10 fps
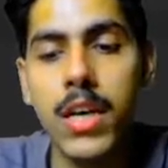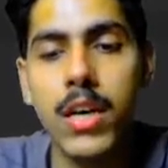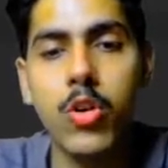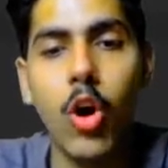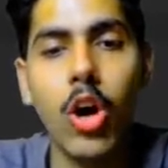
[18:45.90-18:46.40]

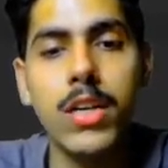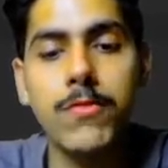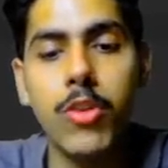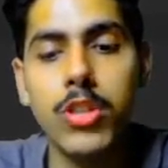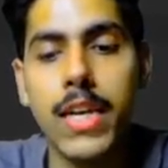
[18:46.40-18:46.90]
call for
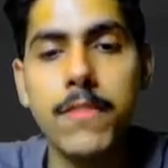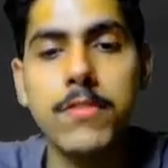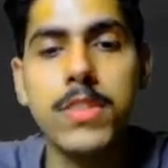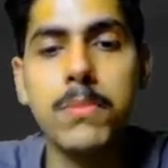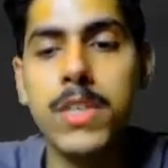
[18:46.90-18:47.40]
the left
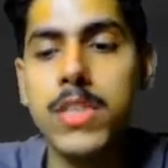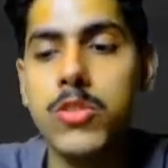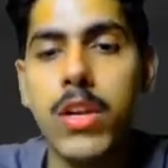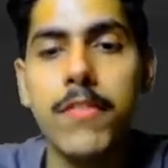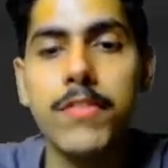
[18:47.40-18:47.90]
subtree. So
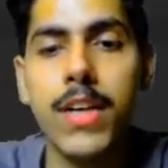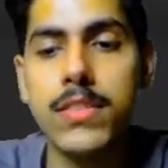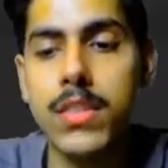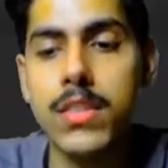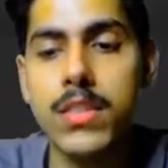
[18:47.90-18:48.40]
left answer
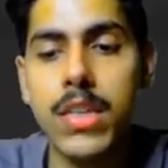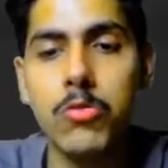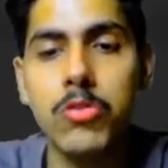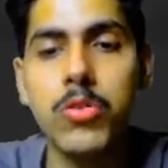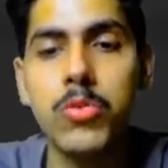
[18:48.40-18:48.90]
is count
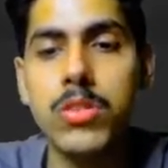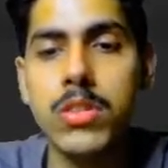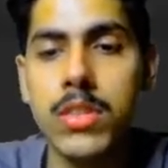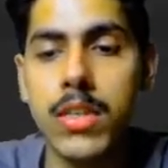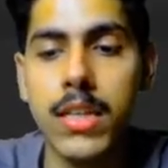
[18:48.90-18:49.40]
nodes,
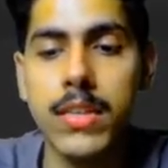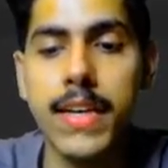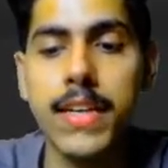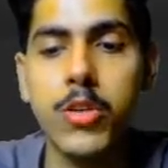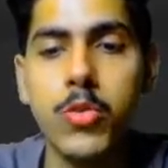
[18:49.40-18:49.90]
then
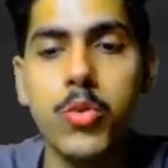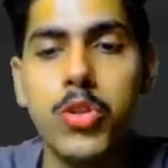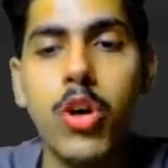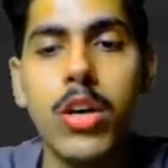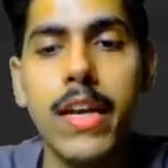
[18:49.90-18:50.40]
root
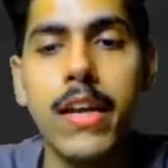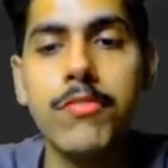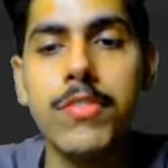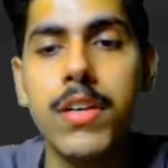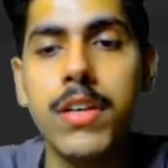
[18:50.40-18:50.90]
dot left,
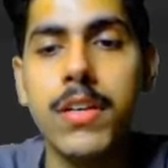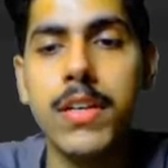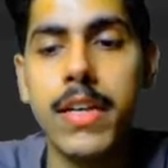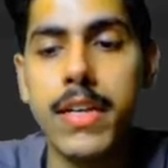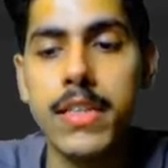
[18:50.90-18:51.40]

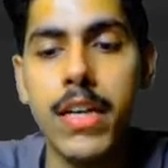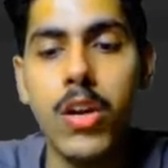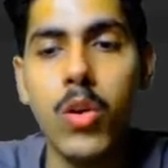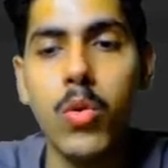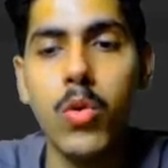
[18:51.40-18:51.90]
then
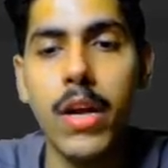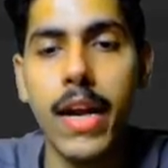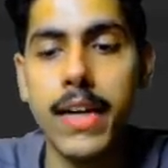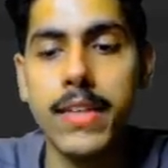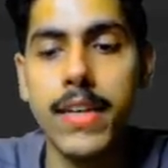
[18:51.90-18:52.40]
low, and
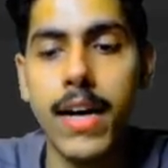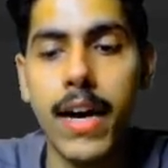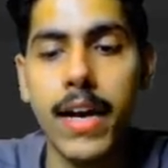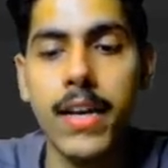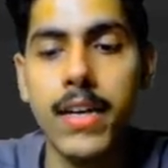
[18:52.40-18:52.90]
then high.
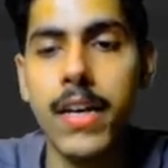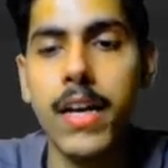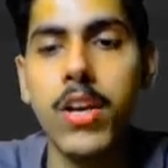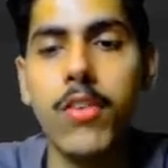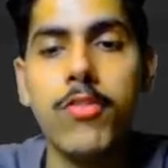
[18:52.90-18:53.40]
Now
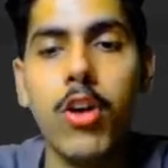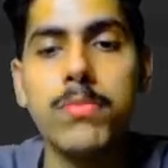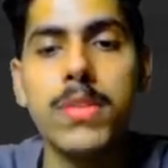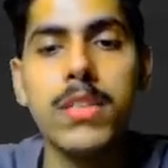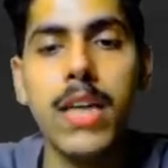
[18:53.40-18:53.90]
from
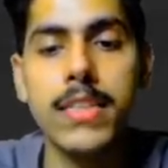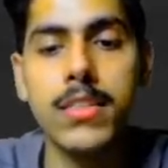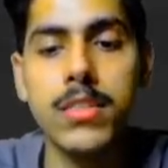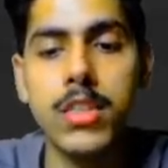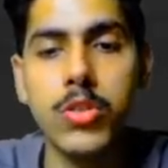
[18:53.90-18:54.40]
this I just
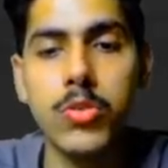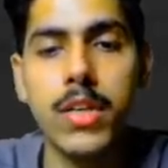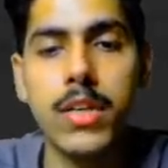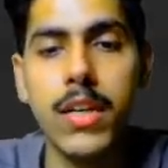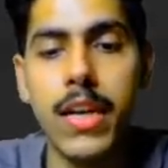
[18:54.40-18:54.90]
need to
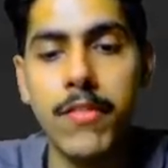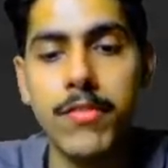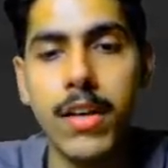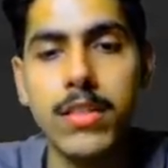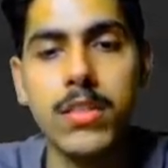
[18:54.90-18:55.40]
return left
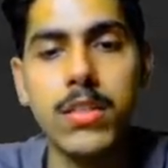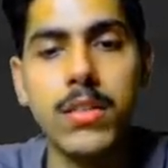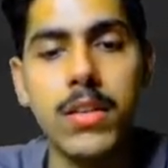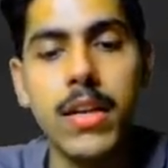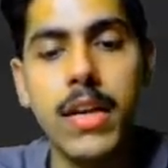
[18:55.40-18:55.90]
answer,
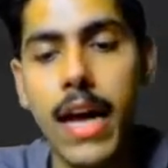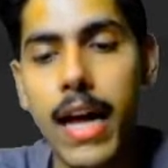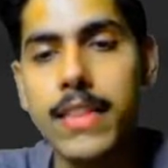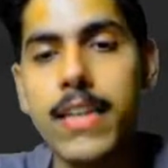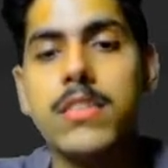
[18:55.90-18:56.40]
and
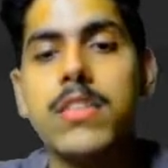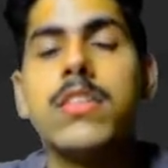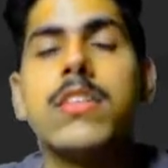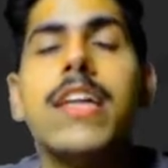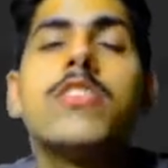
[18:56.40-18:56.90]
that's it.
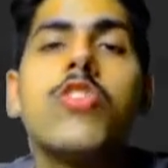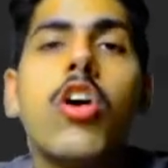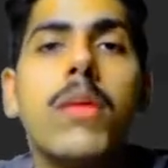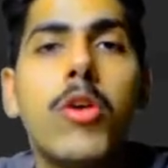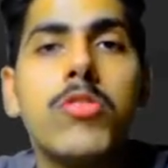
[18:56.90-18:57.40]
That's all
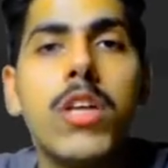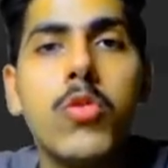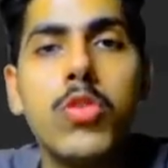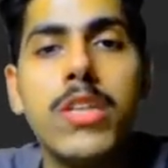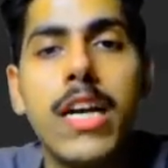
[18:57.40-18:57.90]
about the code
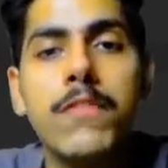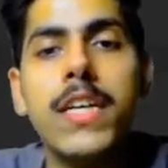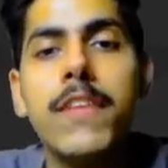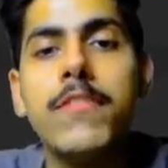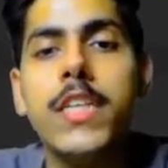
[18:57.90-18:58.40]
that we have
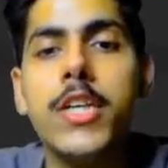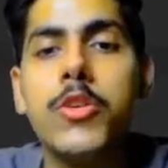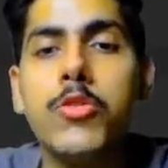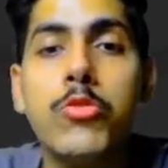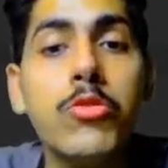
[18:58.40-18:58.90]
needed to
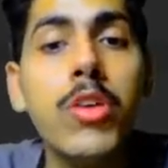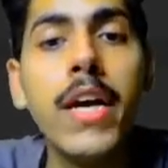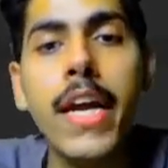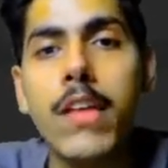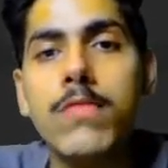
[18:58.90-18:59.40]
do.
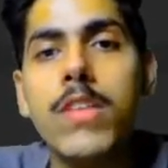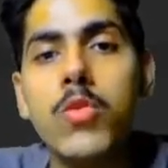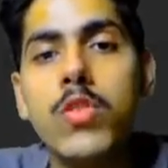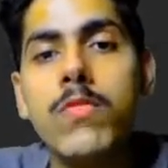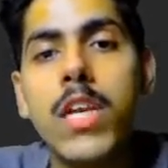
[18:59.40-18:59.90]
If the root
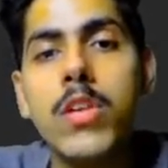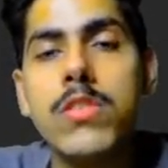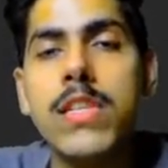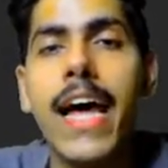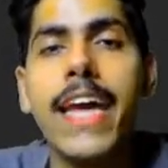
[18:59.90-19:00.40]
value is
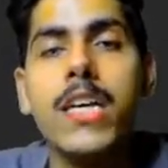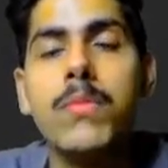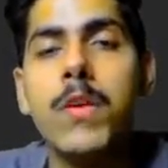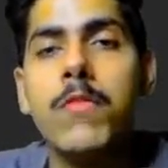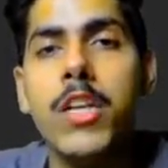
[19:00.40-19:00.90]
lying in
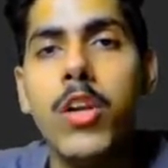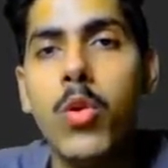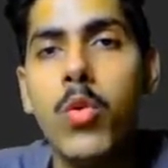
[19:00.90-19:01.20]
between low